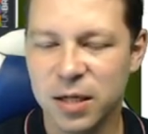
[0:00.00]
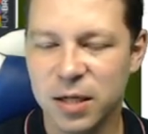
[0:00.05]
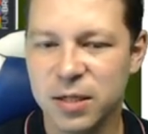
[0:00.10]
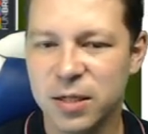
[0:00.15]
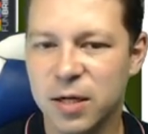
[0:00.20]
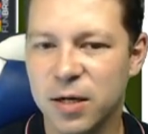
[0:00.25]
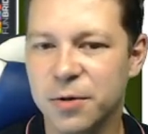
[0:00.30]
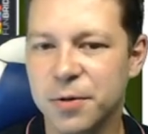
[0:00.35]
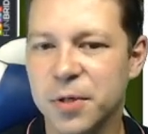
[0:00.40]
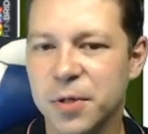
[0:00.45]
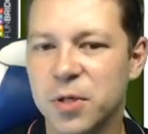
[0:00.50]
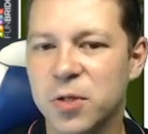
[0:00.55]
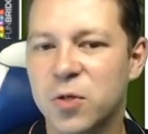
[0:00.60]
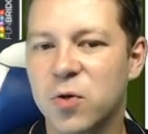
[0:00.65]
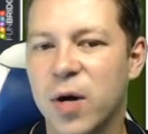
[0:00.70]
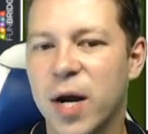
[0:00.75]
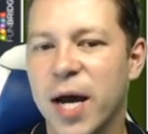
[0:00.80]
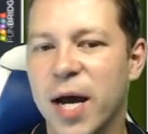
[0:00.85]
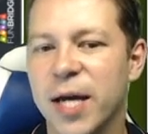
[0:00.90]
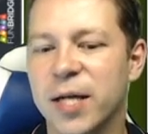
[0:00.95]
So you
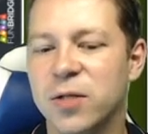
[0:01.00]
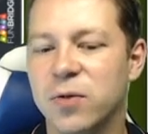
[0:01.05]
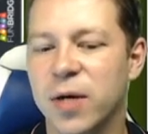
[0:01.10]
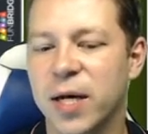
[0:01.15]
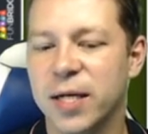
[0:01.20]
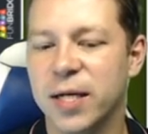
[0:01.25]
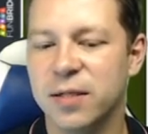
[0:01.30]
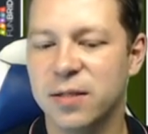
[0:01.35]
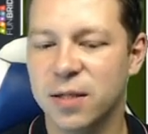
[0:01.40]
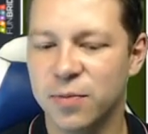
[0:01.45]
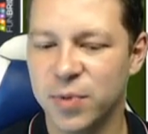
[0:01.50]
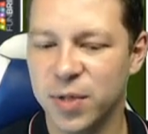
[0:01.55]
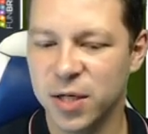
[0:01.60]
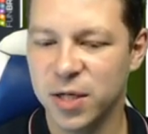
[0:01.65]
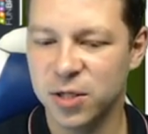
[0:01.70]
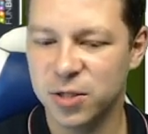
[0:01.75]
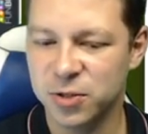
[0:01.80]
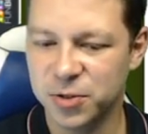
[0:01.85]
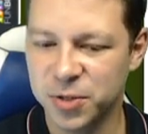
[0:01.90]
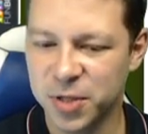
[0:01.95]
try to
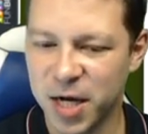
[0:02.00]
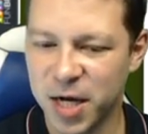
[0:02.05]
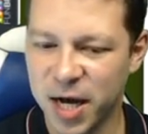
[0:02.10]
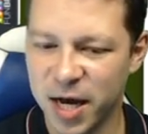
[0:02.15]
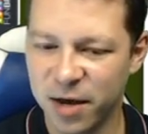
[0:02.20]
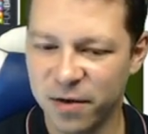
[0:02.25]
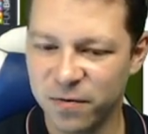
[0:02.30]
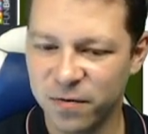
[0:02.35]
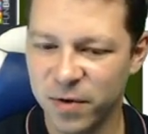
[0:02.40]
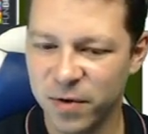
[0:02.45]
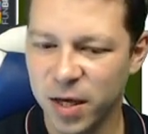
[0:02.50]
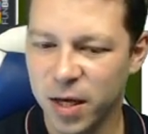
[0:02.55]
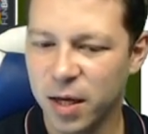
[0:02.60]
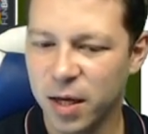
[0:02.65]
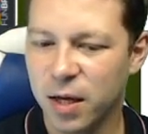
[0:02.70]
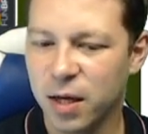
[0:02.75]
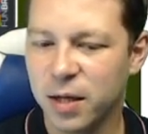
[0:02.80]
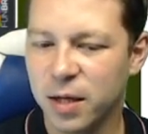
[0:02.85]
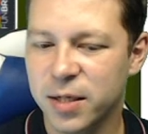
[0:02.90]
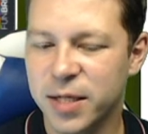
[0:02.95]
establish 5
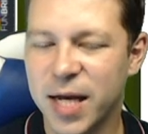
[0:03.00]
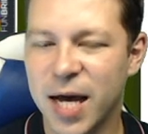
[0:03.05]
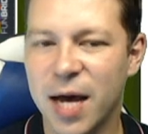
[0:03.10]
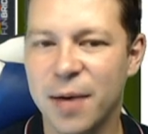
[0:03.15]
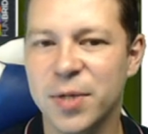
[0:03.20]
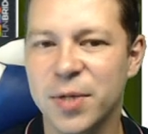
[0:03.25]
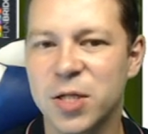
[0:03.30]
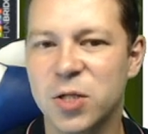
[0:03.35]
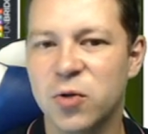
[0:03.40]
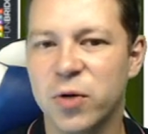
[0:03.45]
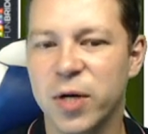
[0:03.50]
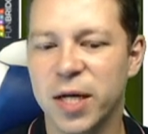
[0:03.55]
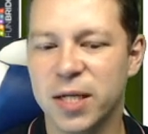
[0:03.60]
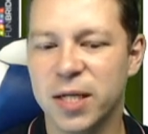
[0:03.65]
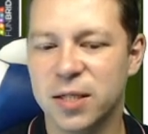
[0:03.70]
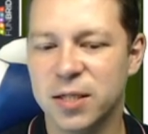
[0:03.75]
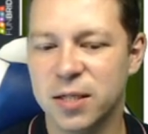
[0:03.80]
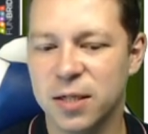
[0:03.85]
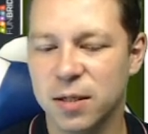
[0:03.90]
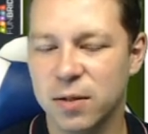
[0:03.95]
diamond
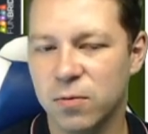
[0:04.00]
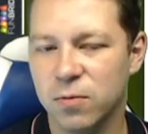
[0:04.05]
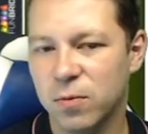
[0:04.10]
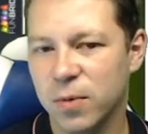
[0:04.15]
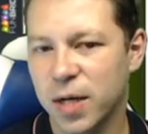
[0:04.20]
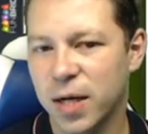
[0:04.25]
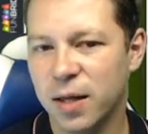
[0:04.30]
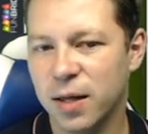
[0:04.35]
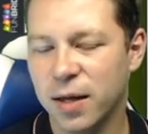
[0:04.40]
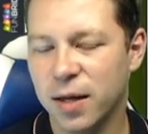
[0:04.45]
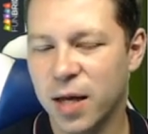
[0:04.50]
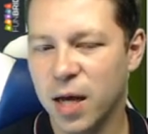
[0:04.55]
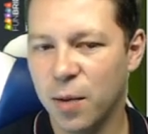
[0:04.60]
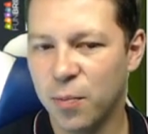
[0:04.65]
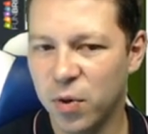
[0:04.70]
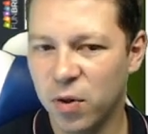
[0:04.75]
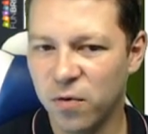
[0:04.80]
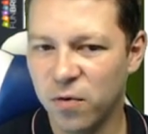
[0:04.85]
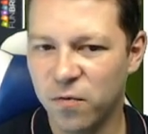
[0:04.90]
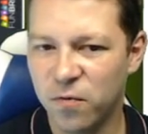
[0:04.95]
tricks, well,
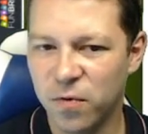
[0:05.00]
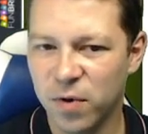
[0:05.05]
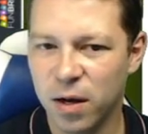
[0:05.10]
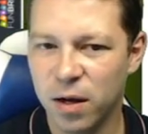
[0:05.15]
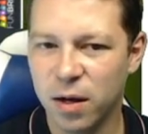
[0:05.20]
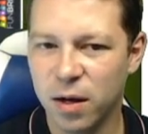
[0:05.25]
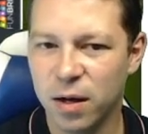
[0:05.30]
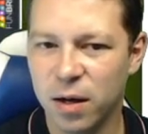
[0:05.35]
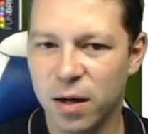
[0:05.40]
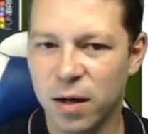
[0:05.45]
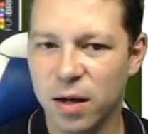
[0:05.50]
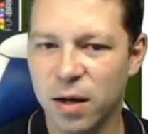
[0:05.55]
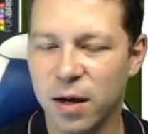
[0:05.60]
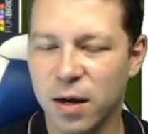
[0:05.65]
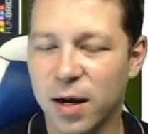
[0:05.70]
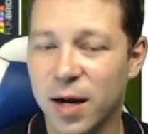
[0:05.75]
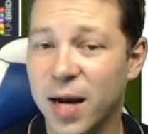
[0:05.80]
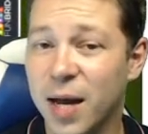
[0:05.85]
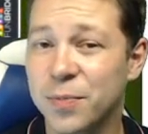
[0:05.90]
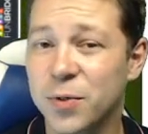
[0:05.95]
couple of
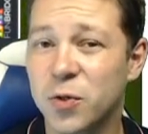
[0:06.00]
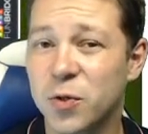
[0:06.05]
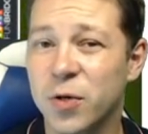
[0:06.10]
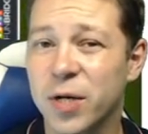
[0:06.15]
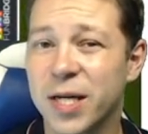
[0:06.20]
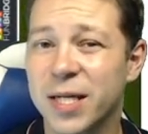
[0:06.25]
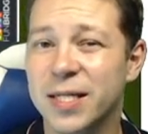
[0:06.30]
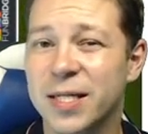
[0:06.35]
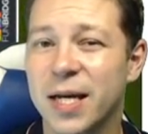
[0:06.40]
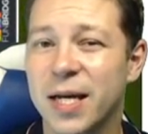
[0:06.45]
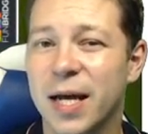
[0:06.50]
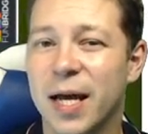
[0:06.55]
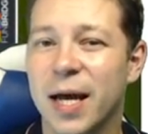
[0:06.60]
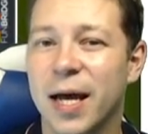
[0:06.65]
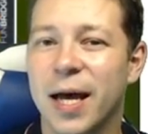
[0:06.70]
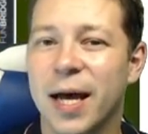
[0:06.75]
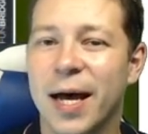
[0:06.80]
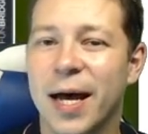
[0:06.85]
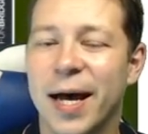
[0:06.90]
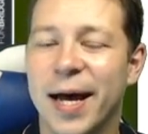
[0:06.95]
club tricks,
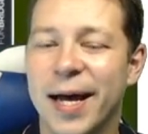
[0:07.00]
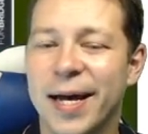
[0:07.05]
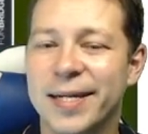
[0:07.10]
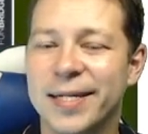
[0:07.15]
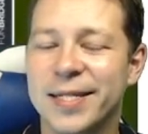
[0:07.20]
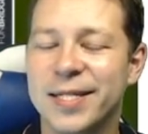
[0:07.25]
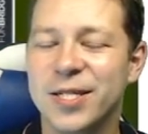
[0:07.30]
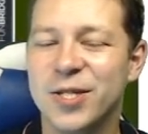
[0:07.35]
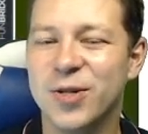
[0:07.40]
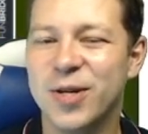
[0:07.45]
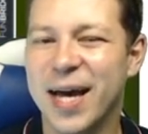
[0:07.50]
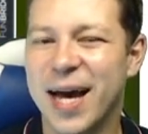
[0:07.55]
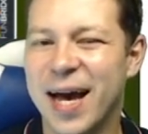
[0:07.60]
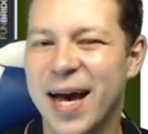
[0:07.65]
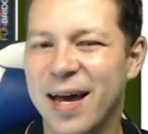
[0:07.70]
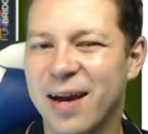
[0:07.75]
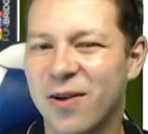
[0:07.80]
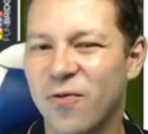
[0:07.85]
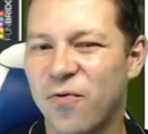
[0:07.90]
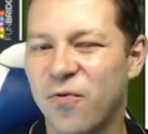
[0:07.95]
and you
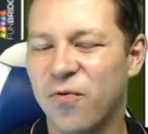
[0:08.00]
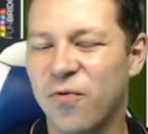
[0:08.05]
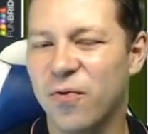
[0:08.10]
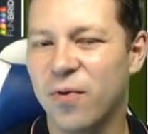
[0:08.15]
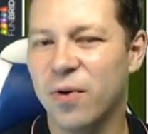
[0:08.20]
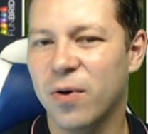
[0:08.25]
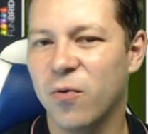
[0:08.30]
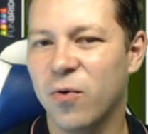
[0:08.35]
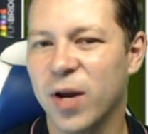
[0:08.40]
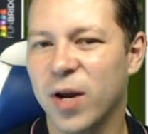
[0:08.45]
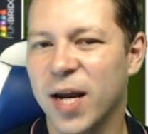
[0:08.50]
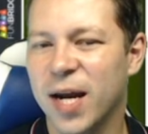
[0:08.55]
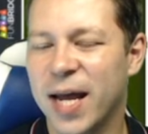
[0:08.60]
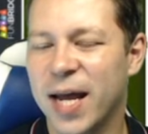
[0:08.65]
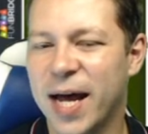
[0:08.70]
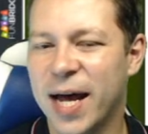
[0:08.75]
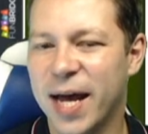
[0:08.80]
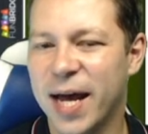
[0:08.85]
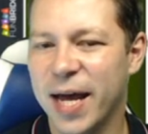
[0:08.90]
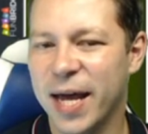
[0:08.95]
kind of
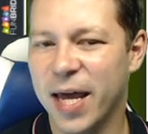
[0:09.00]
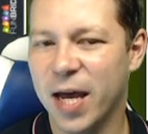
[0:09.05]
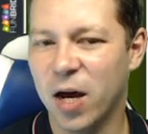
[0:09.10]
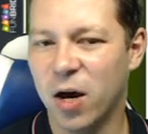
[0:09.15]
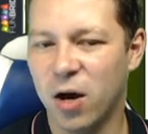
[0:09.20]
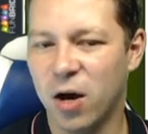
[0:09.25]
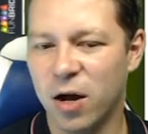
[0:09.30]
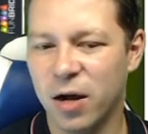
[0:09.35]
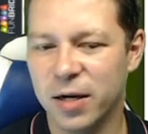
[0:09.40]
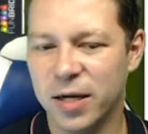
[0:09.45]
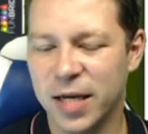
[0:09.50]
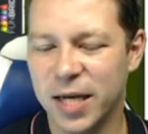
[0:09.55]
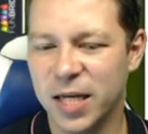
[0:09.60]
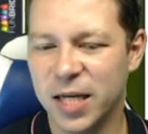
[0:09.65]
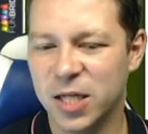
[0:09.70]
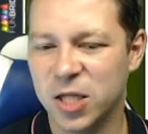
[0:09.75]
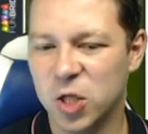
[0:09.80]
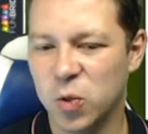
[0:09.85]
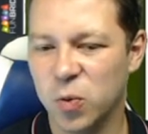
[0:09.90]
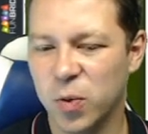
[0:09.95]
rely on
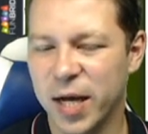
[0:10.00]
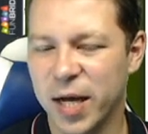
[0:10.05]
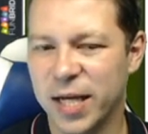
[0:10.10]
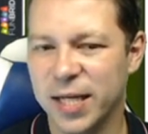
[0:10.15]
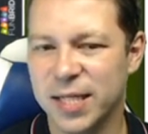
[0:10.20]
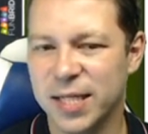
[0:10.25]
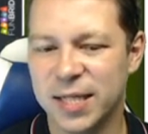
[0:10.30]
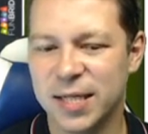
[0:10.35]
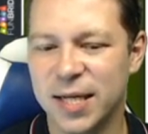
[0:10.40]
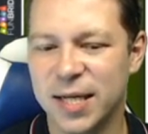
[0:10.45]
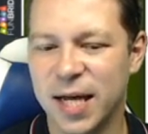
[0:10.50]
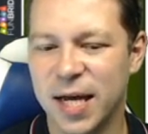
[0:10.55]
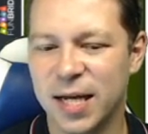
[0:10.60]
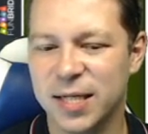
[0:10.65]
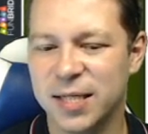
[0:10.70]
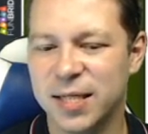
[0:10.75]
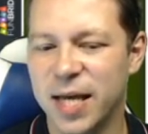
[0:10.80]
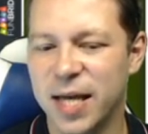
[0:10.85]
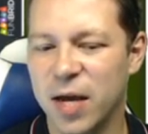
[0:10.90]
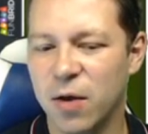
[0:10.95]
east-west
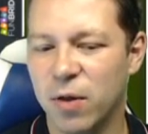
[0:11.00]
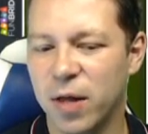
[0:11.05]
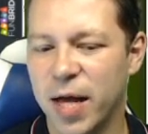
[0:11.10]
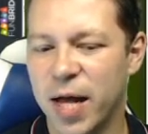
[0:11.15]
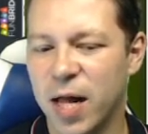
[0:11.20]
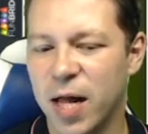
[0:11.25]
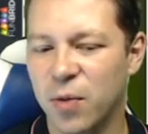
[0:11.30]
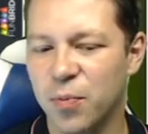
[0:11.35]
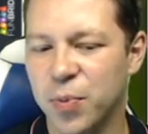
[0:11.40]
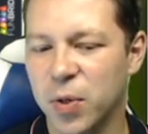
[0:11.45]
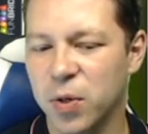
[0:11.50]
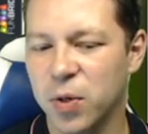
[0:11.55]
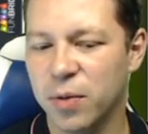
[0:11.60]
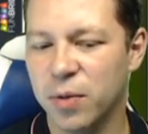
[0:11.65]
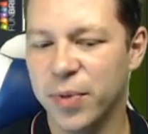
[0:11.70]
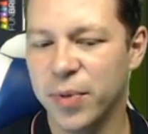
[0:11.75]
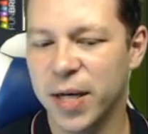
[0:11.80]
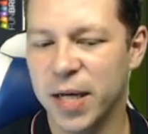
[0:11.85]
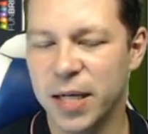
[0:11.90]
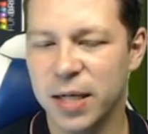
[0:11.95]
that they will help you
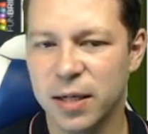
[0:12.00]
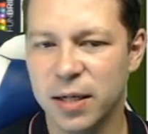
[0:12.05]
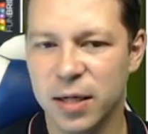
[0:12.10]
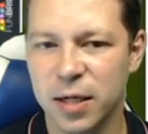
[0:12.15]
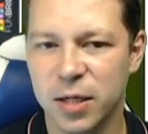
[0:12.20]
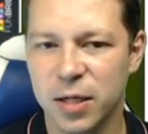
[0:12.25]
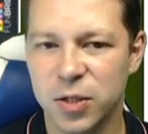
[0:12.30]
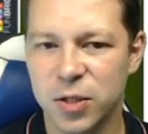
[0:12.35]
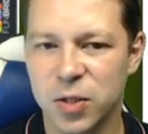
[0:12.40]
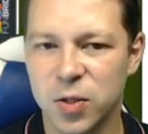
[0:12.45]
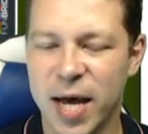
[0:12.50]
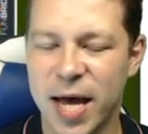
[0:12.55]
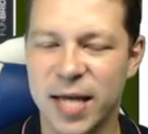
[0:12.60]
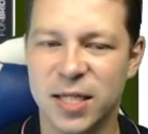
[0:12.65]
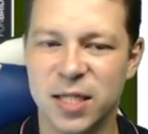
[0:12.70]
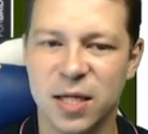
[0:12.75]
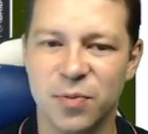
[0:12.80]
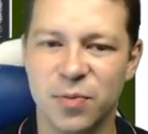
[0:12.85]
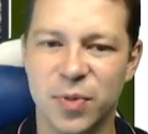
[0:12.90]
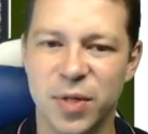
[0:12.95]
a bit to
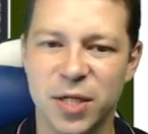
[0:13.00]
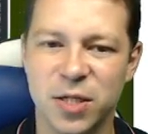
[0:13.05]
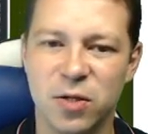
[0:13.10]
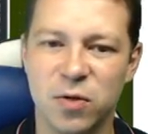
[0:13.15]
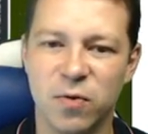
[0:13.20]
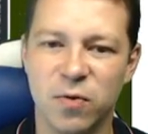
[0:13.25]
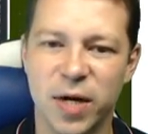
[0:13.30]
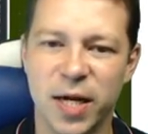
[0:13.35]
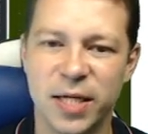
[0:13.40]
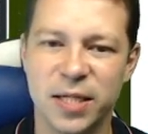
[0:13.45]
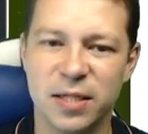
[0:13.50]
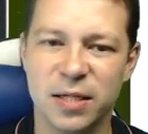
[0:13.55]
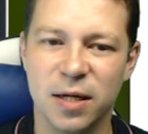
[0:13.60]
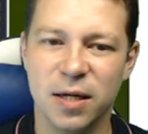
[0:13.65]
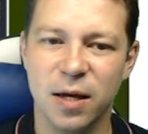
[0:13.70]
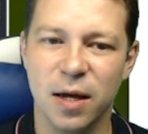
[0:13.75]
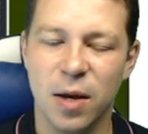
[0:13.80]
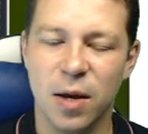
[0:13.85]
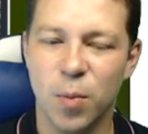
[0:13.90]
establish the rest.